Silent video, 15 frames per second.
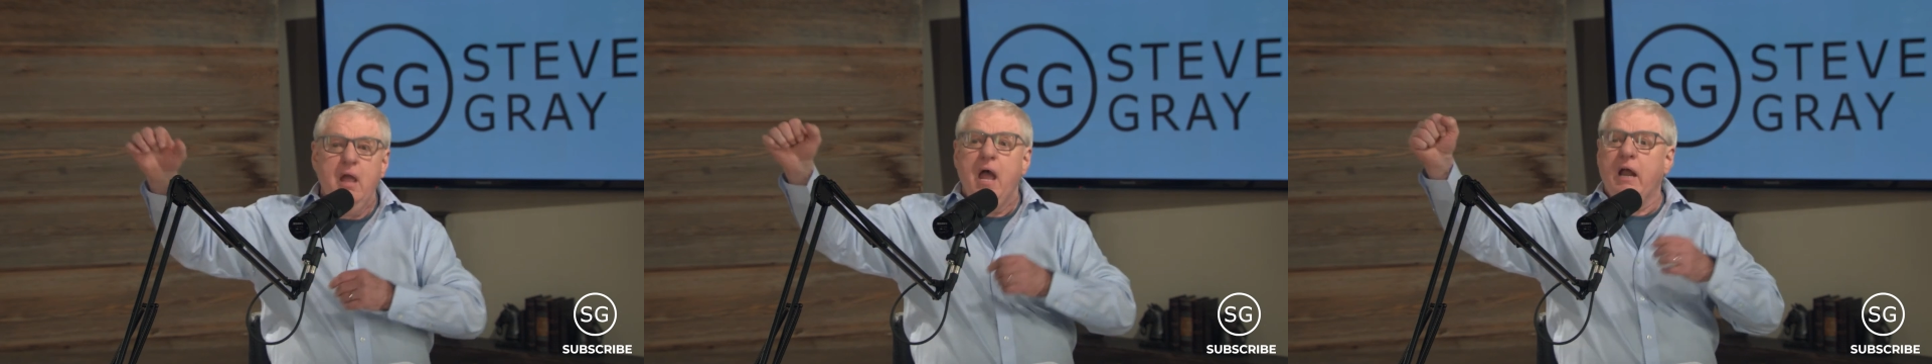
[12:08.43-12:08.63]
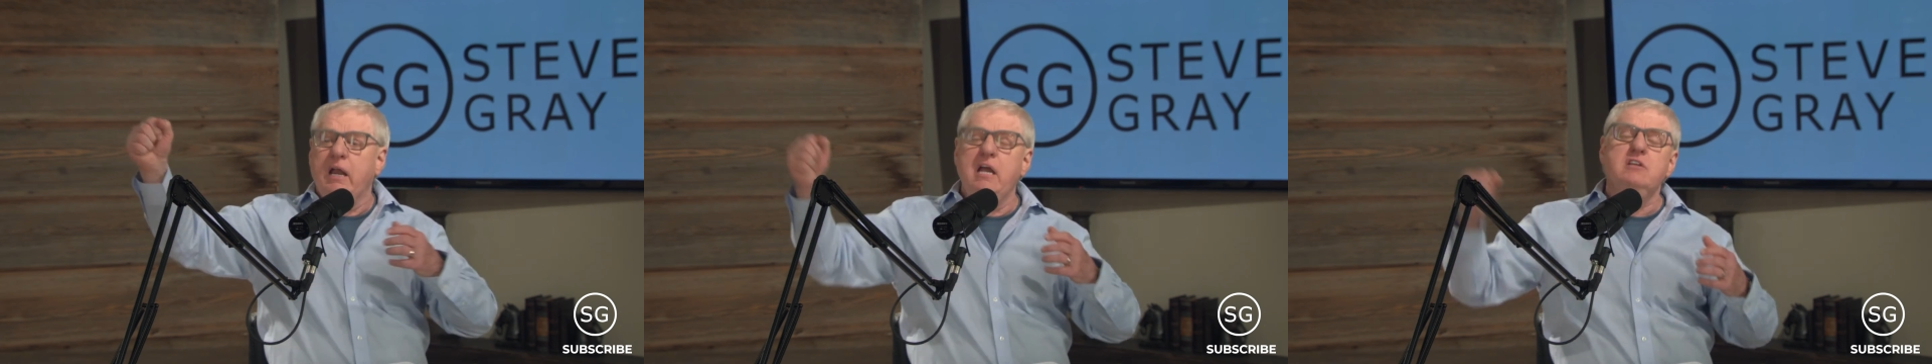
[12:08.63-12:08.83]

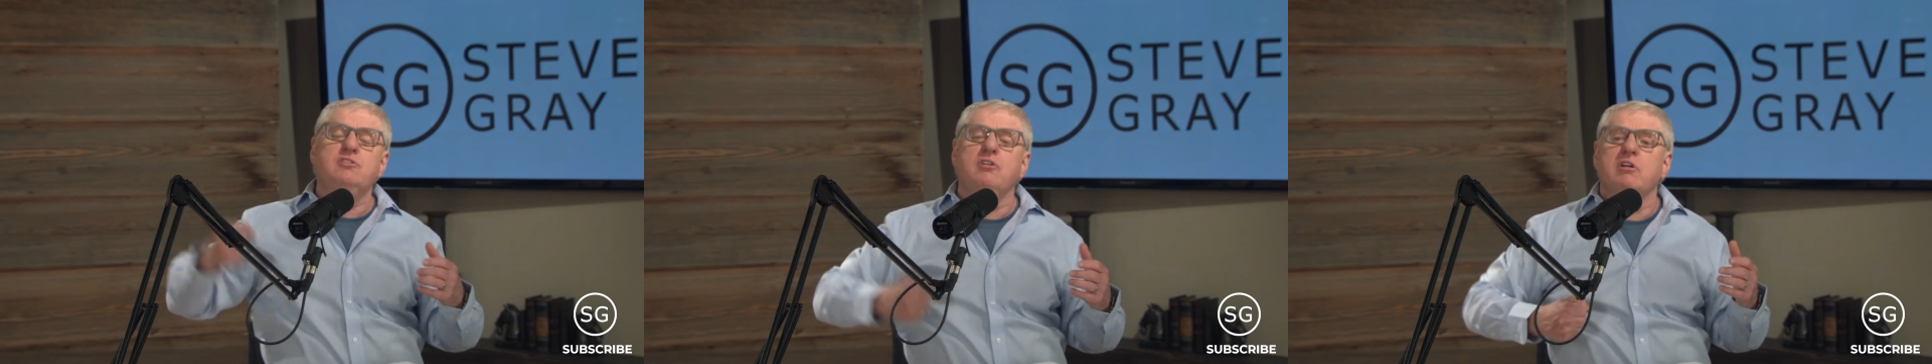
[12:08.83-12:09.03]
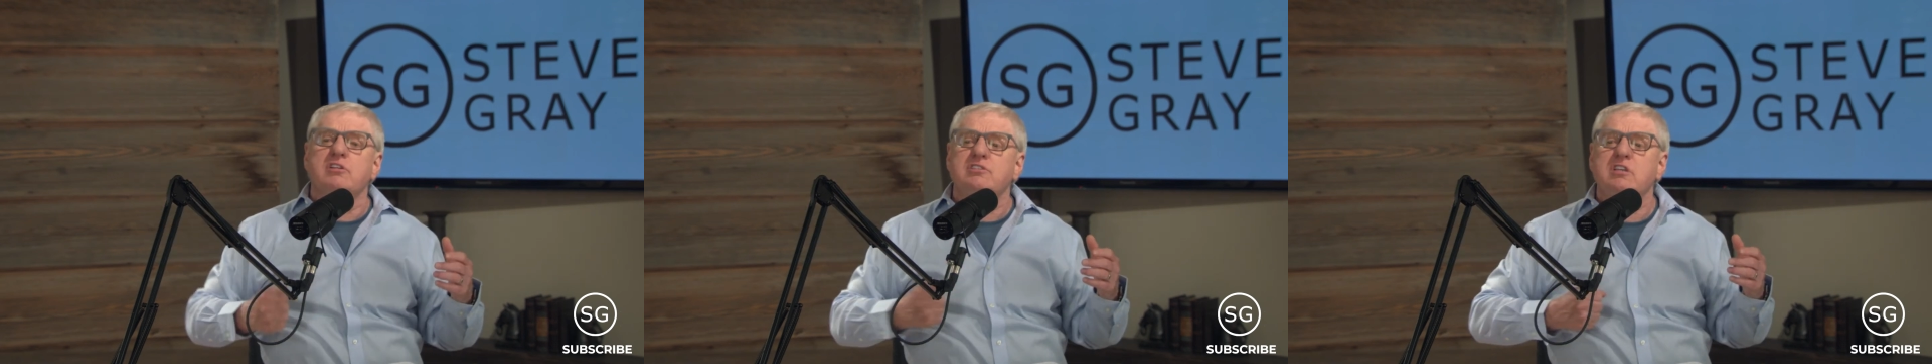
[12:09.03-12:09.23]
and he's
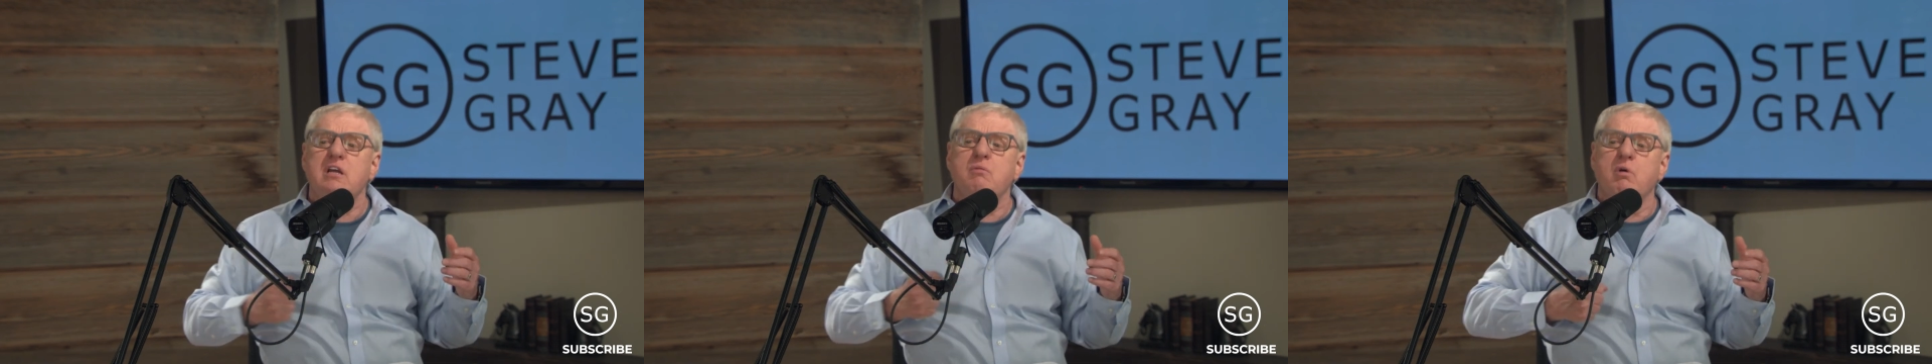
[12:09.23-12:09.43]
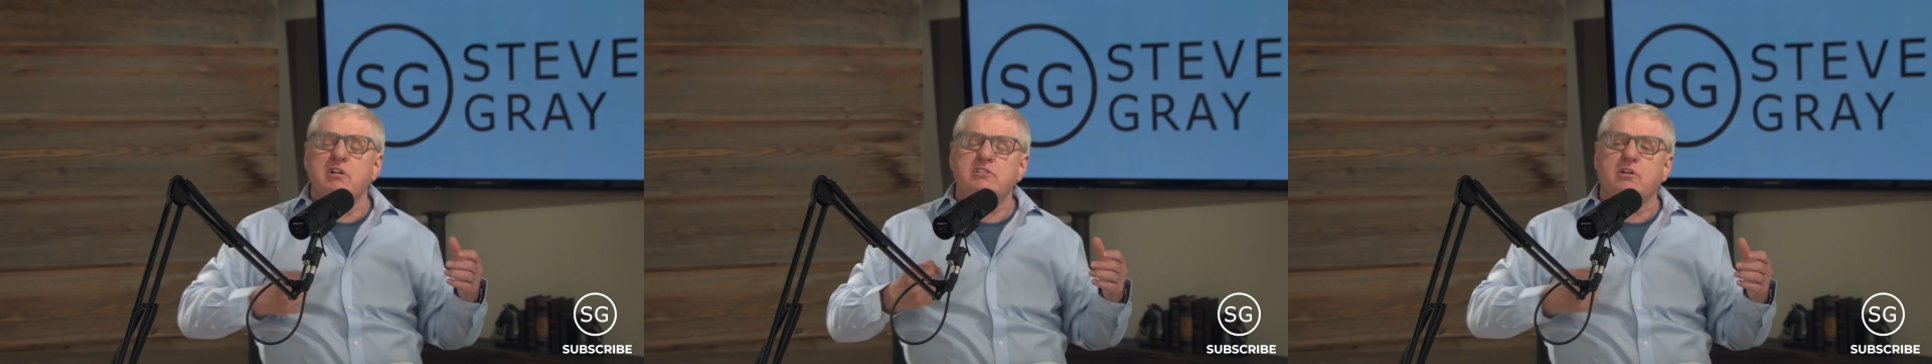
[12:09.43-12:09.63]
going to see
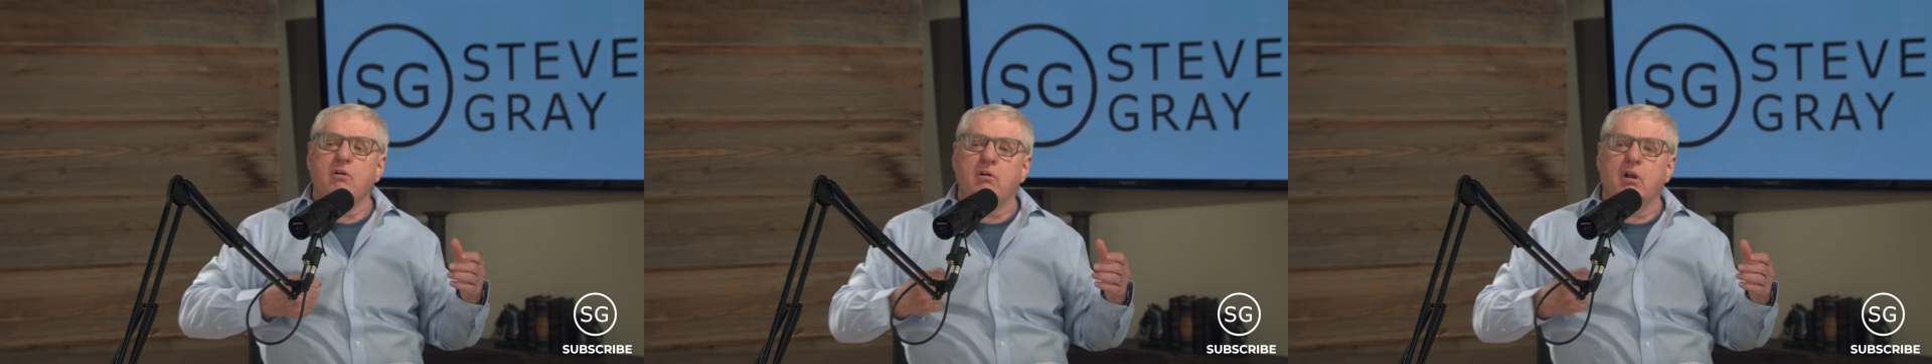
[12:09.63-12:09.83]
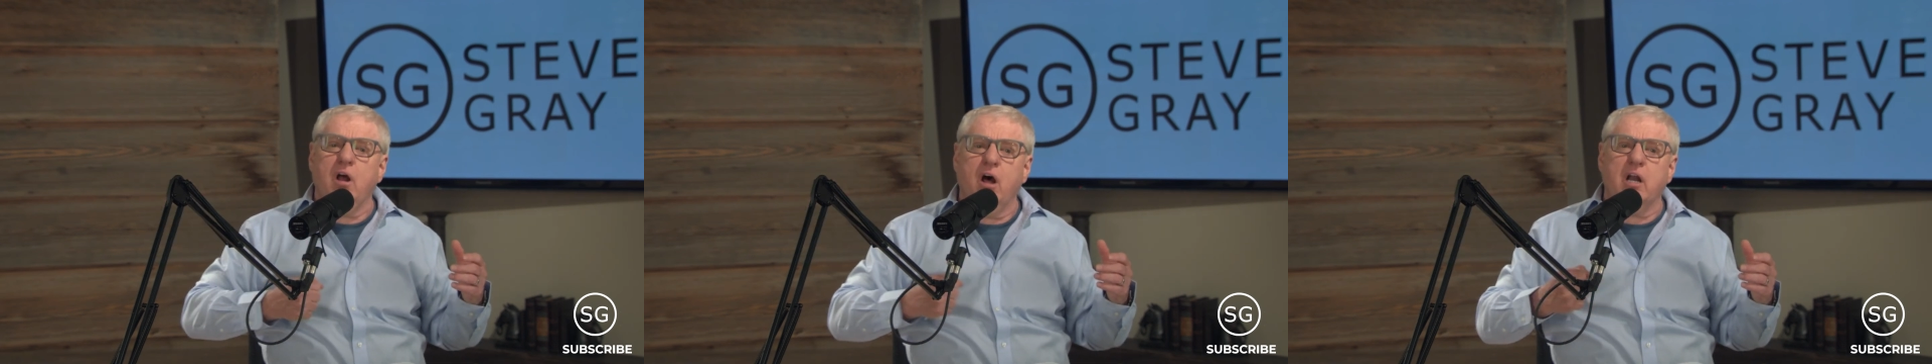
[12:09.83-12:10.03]
what's
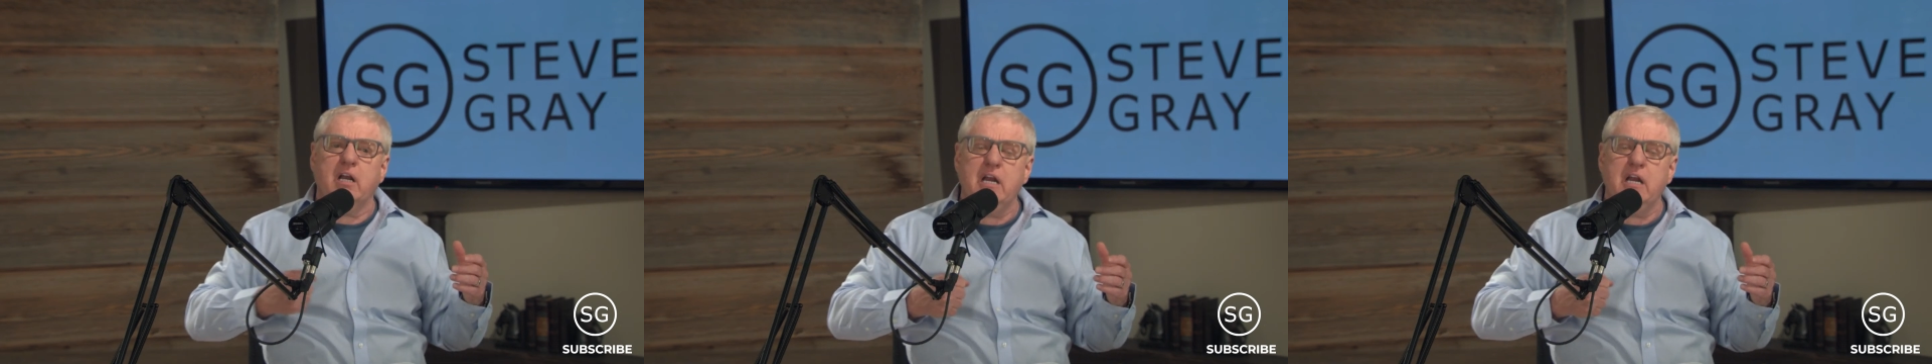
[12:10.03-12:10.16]
going on,